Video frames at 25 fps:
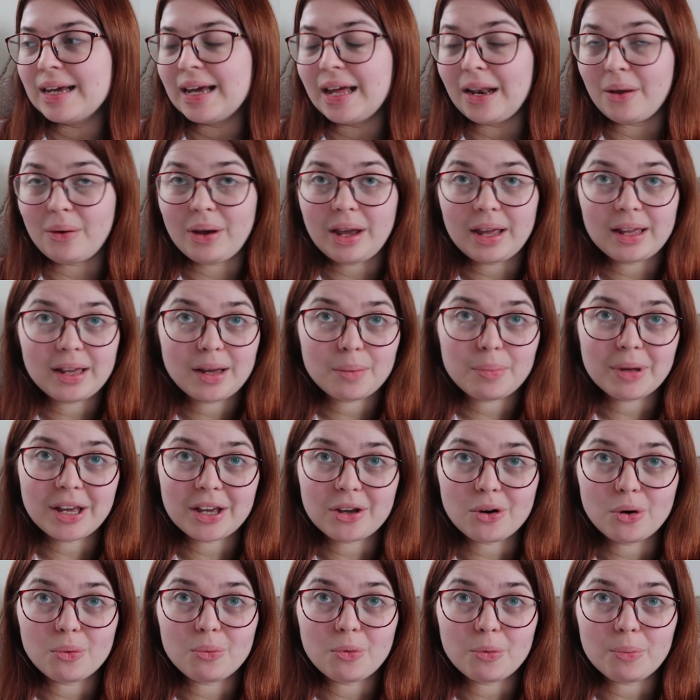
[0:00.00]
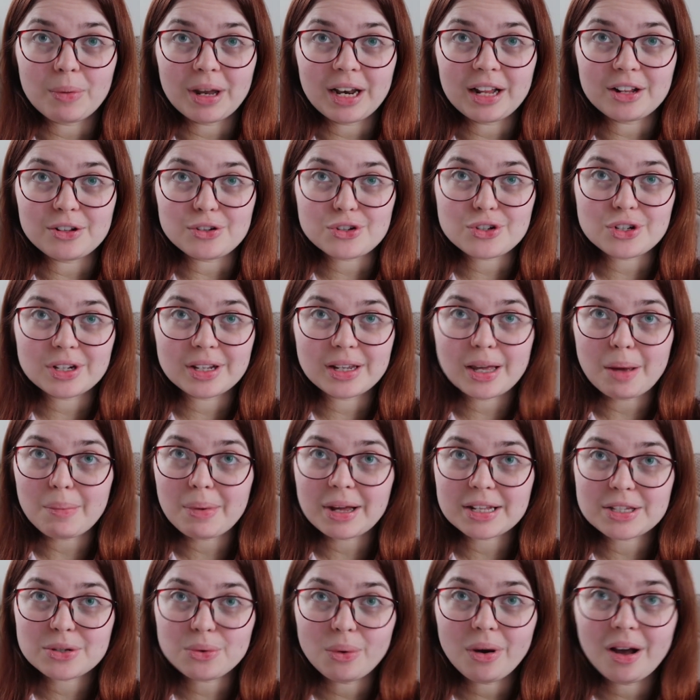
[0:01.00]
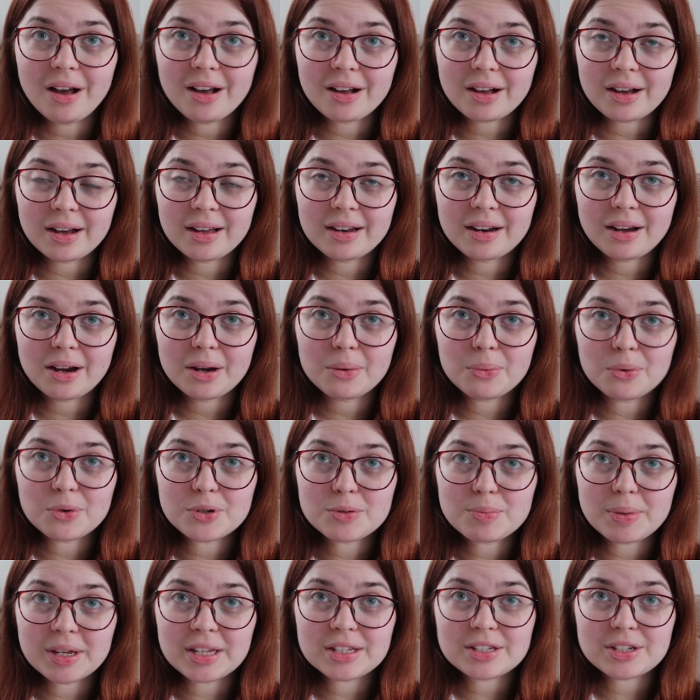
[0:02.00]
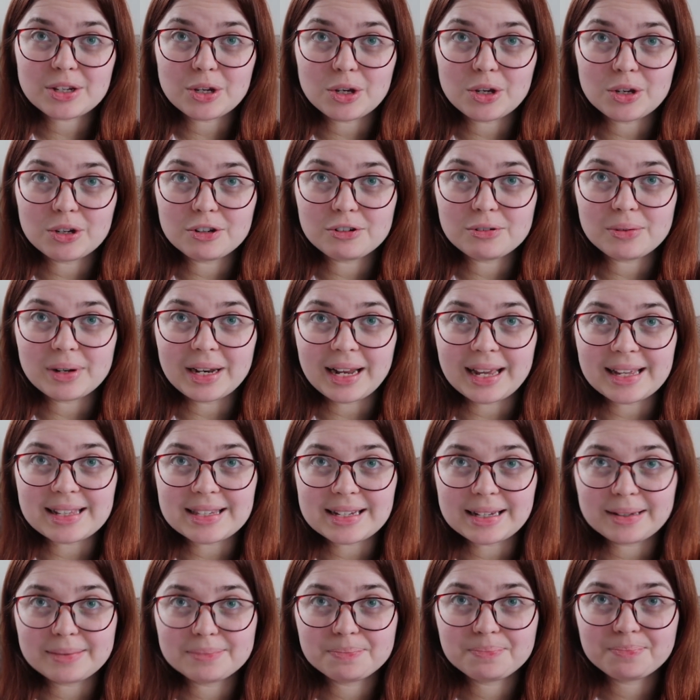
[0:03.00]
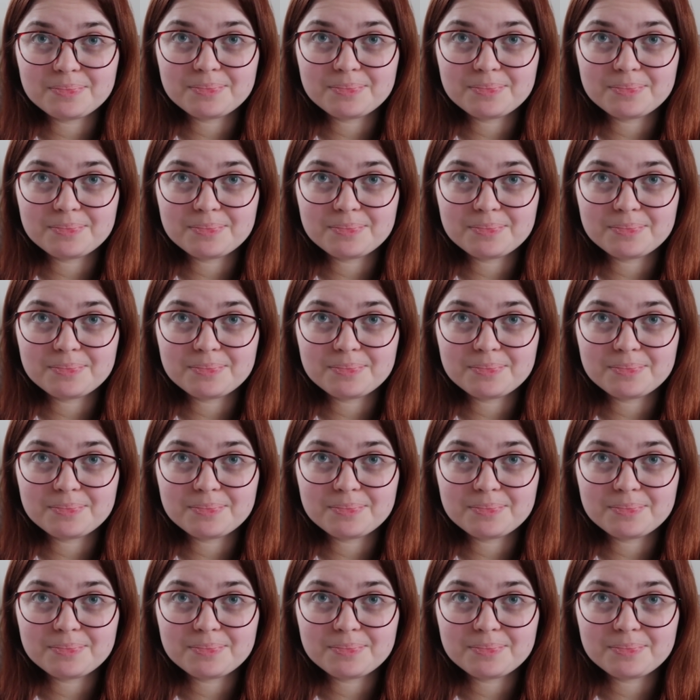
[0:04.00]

Anyway, I better get on with my lunch and get back to work, and I will speak to you later.